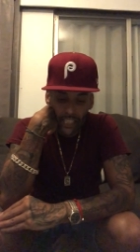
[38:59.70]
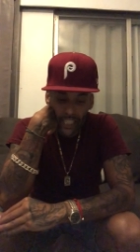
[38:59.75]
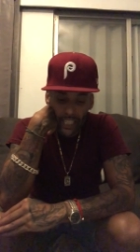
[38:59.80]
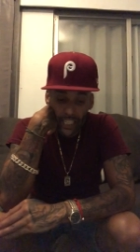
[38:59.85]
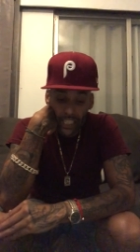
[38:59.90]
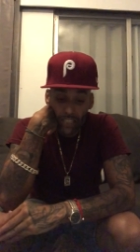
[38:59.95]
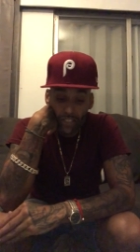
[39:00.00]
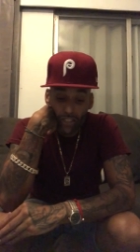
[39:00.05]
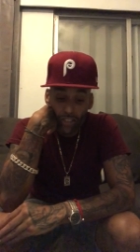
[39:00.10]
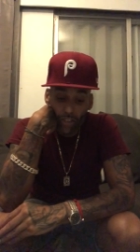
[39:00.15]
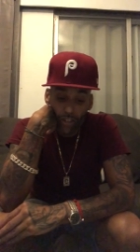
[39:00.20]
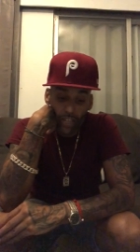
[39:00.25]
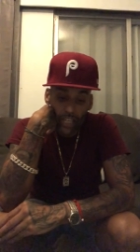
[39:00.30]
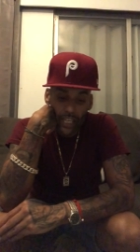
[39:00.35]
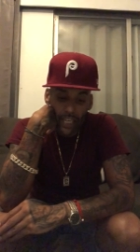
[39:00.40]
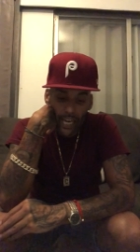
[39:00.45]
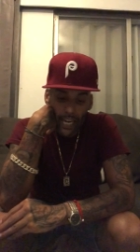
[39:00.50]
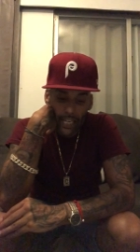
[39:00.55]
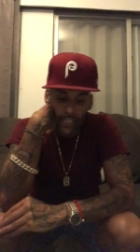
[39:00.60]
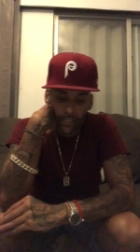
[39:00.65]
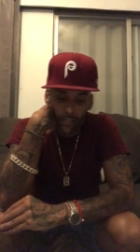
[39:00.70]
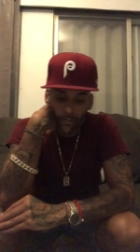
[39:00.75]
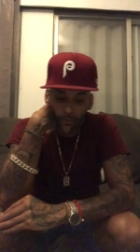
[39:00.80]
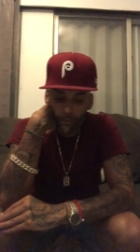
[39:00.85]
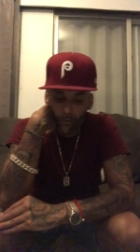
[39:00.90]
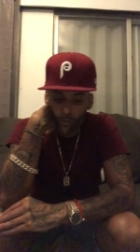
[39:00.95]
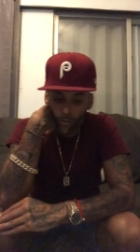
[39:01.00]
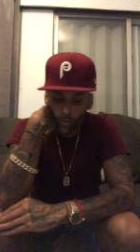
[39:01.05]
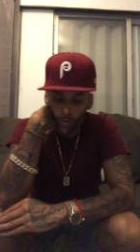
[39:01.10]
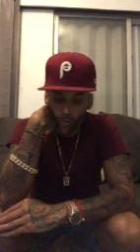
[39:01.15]
to eat certain kinds of
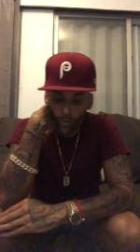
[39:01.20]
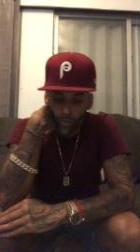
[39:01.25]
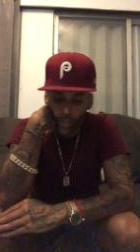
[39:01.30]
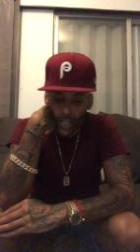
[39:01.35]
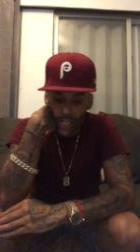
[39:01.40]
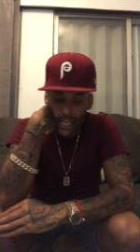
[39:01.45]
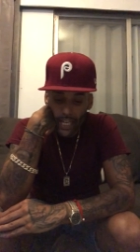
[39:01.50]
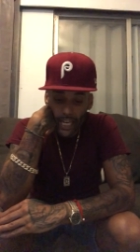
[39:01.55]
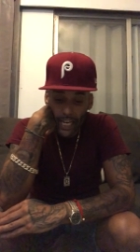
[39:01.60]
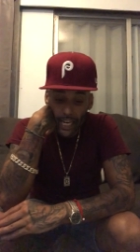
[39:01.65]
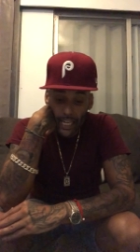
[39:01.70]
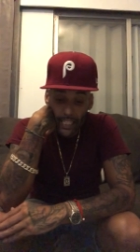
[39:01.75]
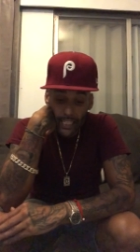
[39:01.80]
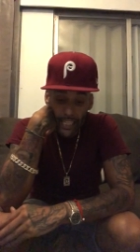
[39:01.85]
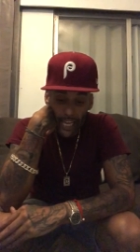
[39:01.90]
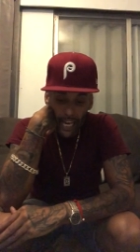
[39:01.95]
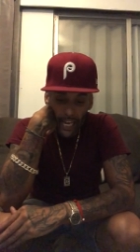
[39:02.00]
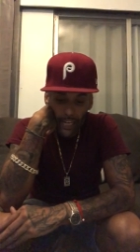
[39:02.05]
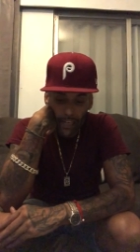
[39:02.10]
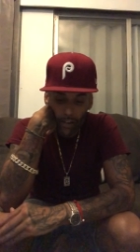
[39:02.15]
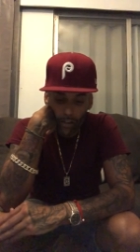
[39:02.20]
food, and that